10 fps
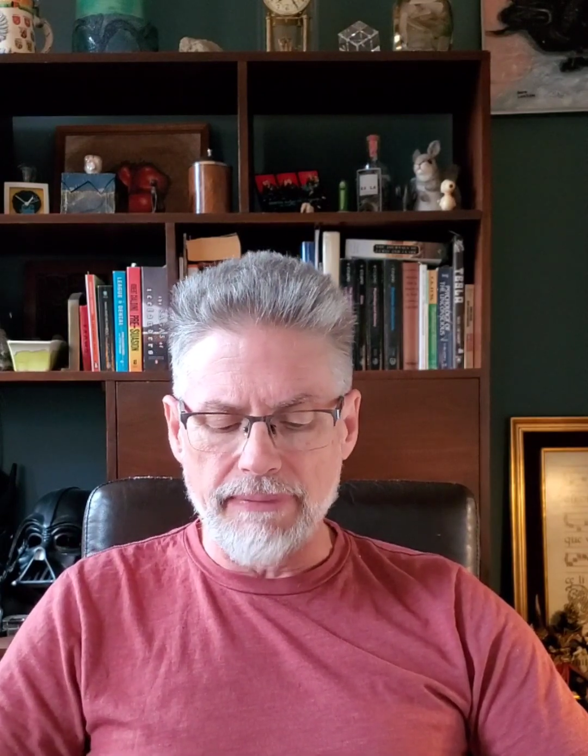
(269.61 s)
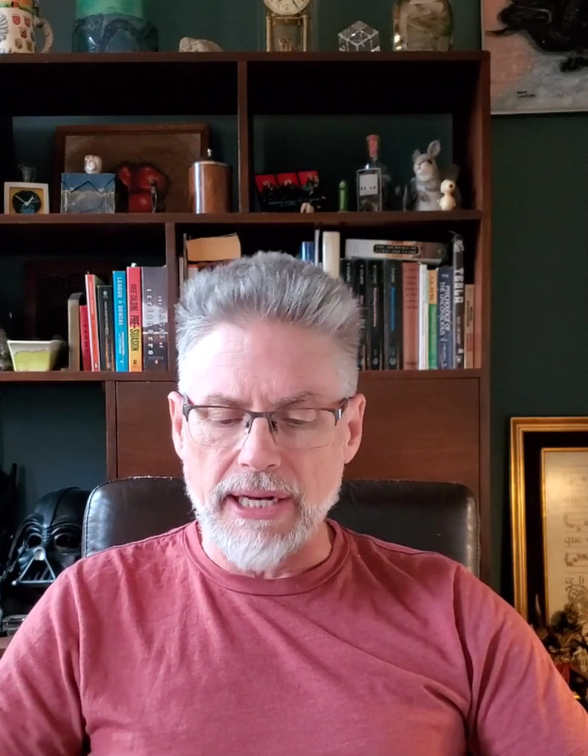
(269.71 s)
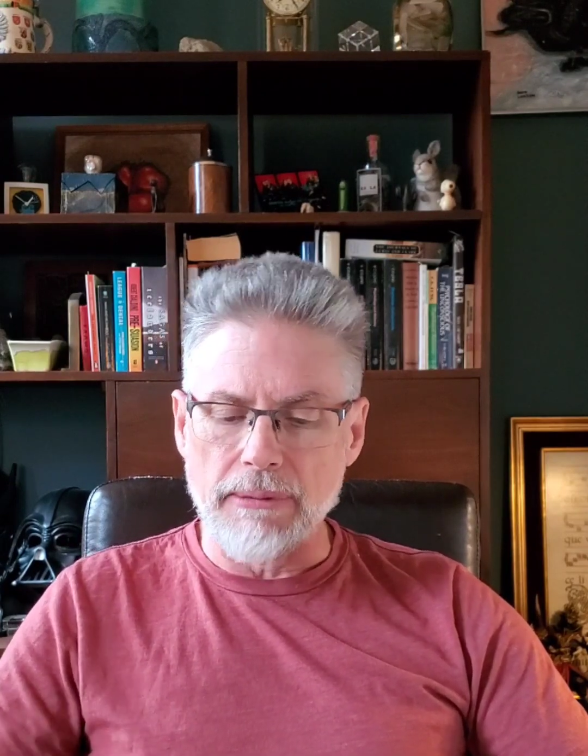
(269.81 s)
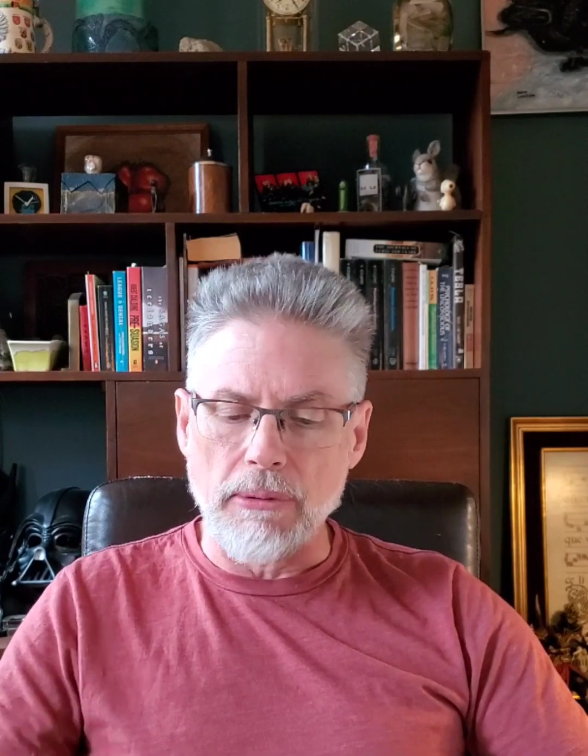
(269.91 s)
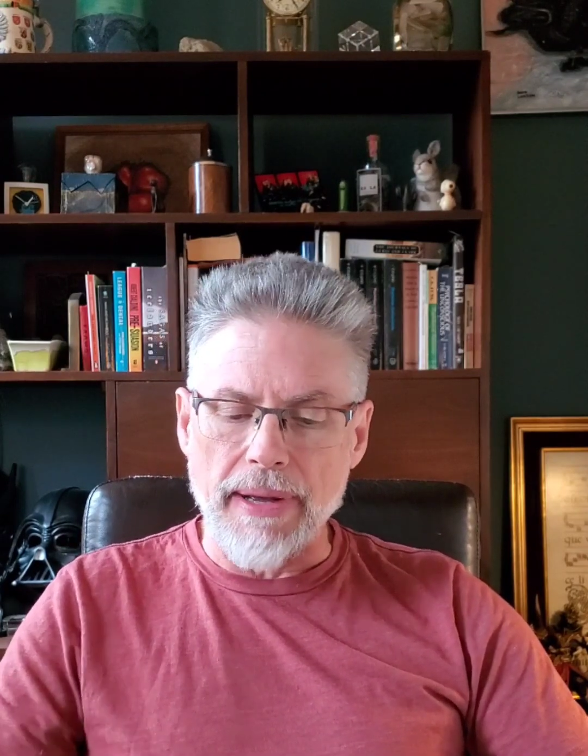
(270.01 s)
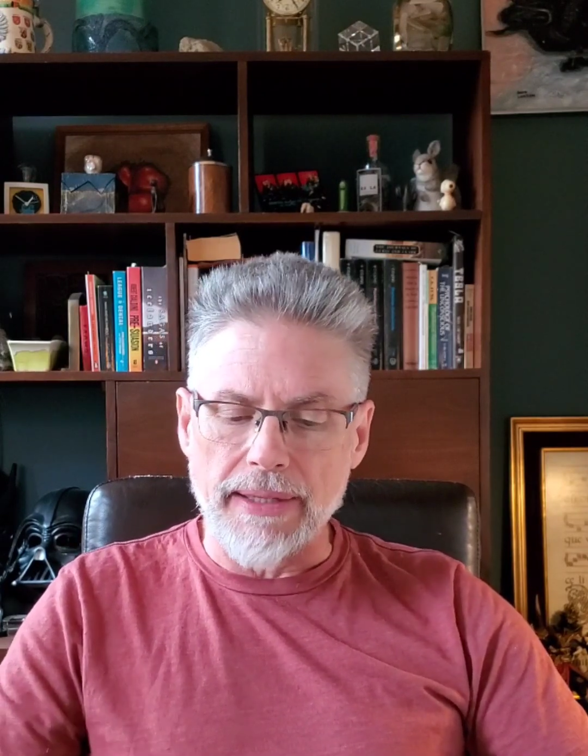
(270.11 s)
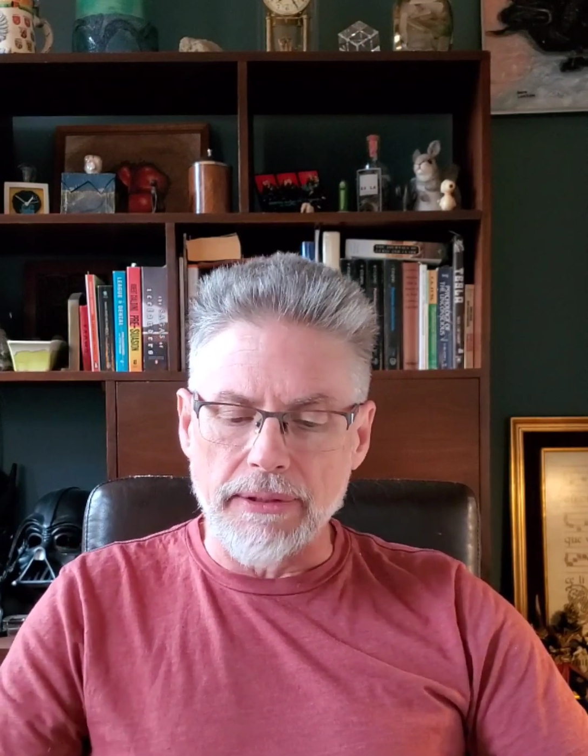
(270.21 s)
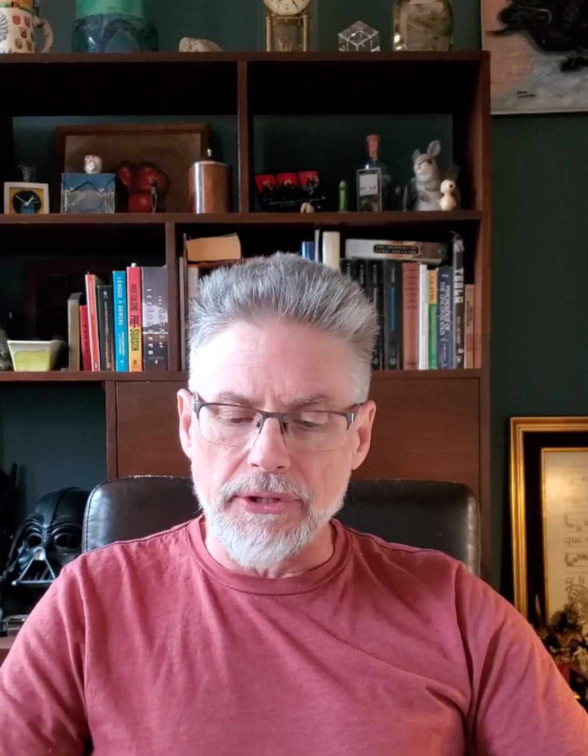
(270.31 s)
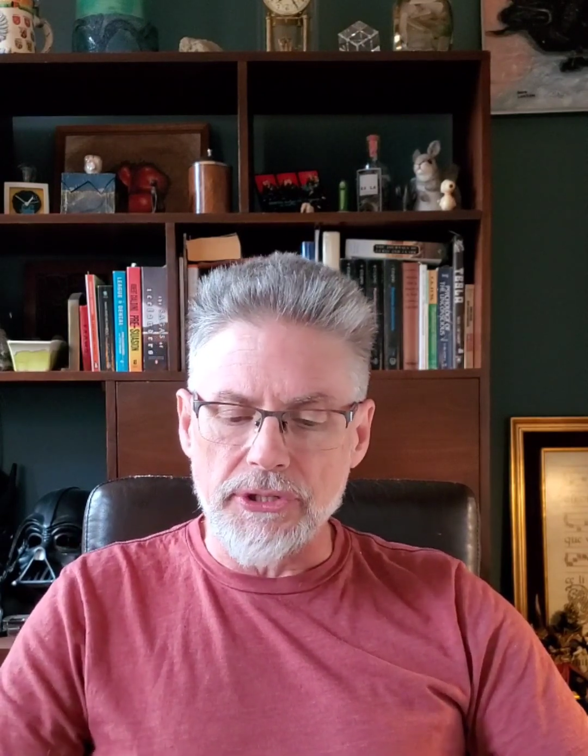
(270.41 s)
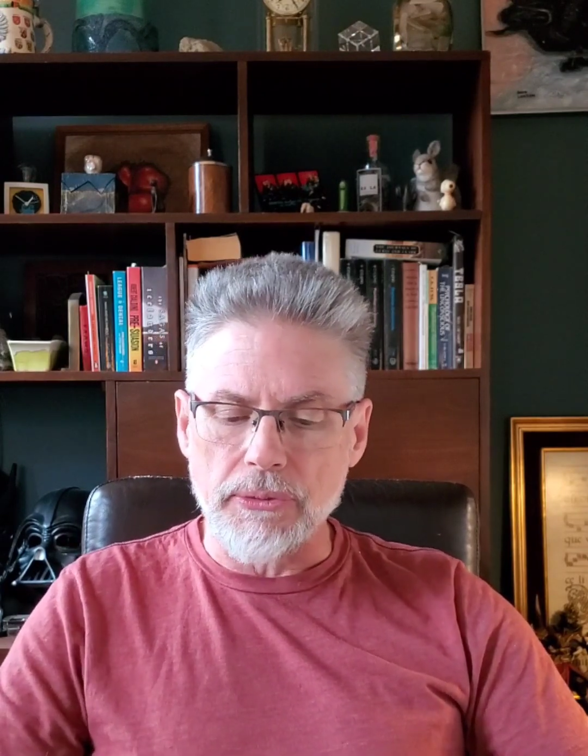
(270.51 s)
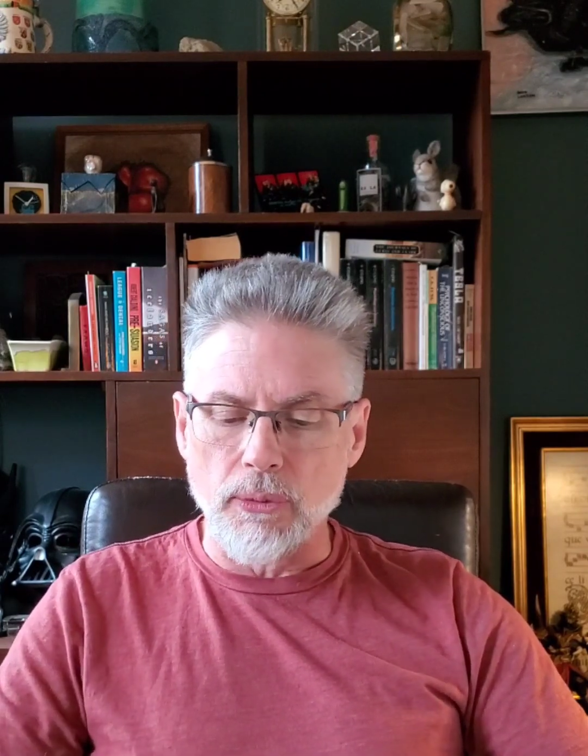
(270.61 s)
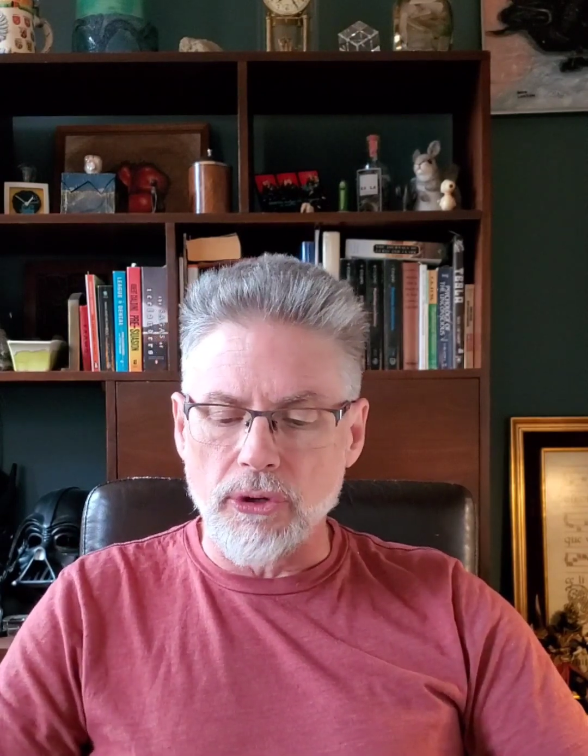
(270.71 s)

of animal magnetism